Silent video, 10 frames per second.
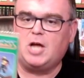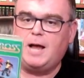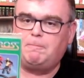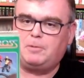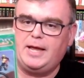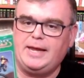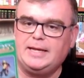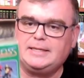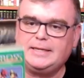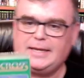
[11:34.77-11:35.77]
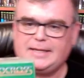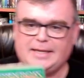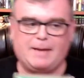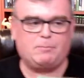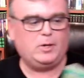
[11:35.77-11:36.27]
time playing it to get
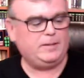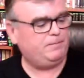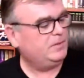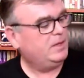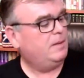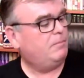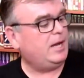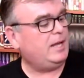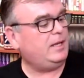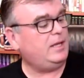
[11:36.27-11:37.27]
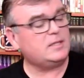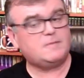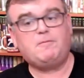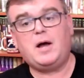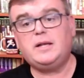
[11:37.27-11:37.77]
to that point, but
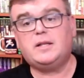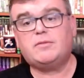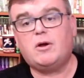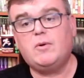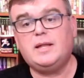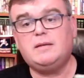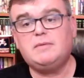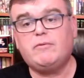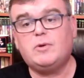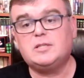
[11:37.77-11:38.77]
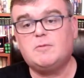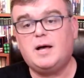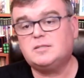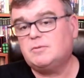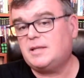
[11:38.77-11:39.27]
it's fun to throw in every once in a
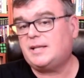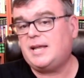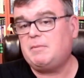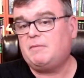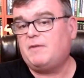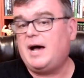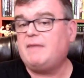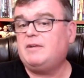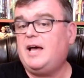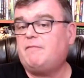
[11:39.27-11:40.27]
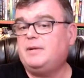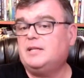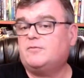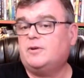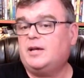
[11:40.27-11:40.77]
while. So would that take me five and a half
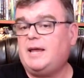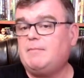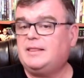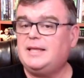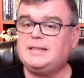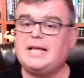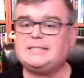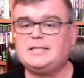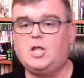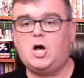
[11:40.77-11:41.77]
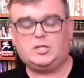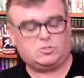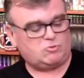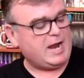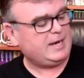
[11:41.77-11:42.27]
minutes for a game? I think that's the
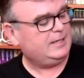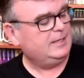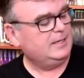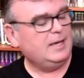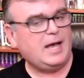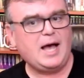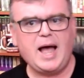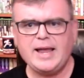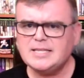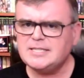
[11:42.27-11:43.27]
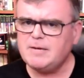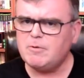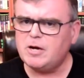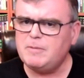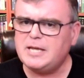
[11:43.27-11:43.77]
longest track. Uh, I can see
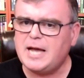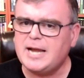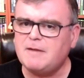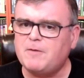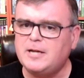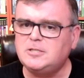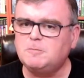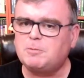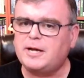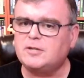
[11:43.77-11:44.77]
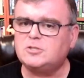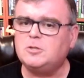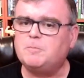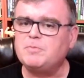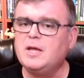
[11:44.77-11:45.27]
where it'd be kind of fun two players
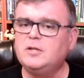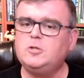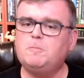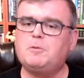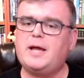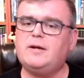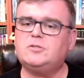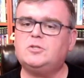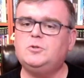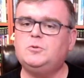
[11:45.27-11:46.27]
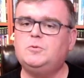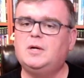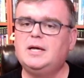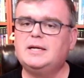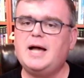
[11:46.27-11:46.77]
too. Two players who
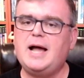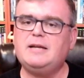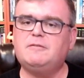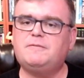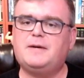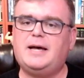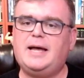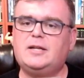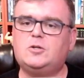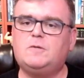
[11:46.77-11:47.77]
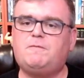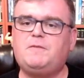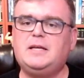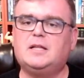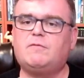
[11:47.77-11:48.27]
kind of uh, had a good
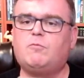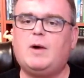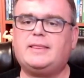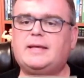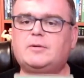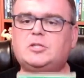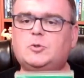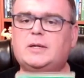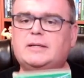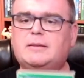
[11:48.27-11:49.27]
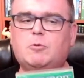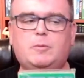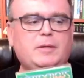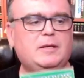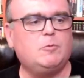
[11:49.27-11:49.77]
feel of what they were doing
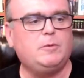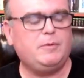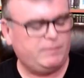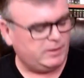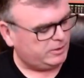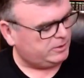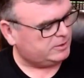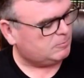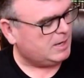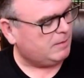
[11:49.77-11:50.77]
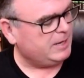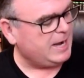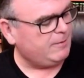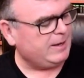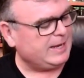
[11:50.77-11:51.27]
would be would be very good as well. But
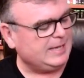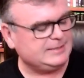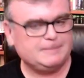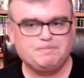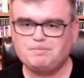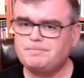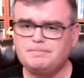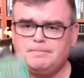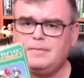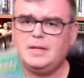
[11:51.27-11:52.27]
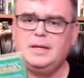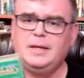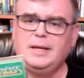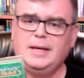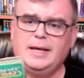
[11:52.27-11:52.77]
anyway, guys,
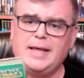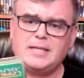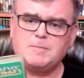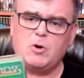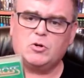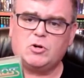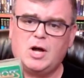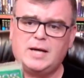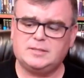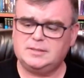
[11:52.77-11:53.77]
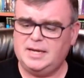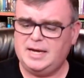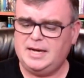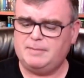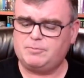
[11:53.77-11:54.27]
that's motocross.
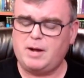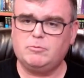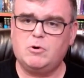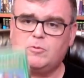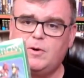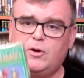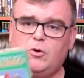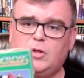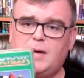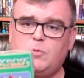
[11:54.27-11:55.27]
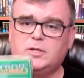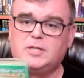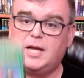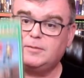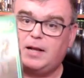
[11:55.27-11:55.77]
Uh, probably won't come out a whole lot more
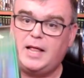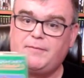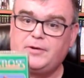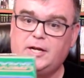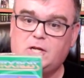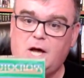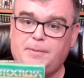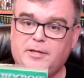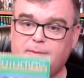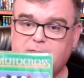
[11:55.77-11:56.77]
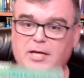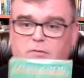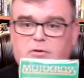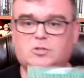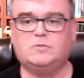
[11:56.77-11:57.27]
times, but I'll have to get a copy of the
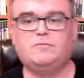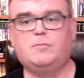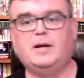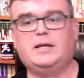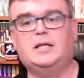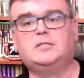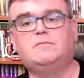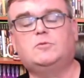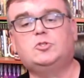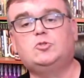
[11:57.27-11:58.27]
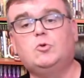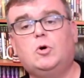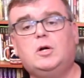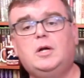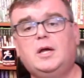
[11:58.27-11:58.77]
Mattel version for my collection for
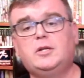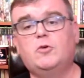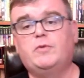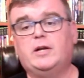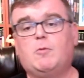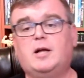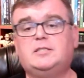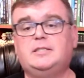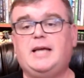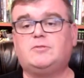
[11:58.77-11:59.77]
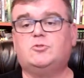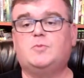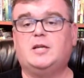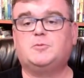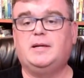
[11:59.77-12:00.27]
sure. Don't forget to watch the
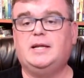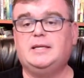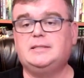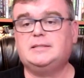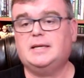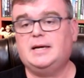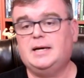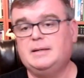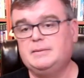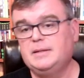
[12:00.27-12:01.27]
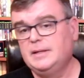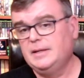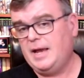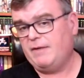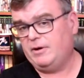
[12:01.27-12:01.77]
Astrosmashed Mondays uh,
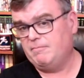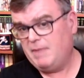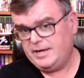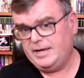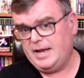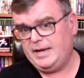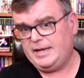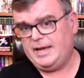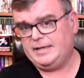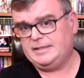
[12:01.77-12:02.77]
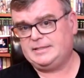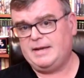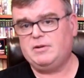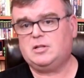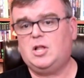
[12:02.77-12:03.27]
every Monday night at
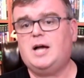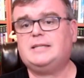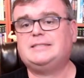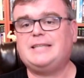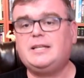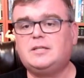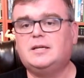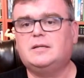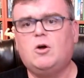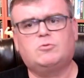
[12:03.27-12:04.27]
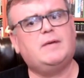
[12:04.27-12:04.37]
7 o'clock cent, uh, no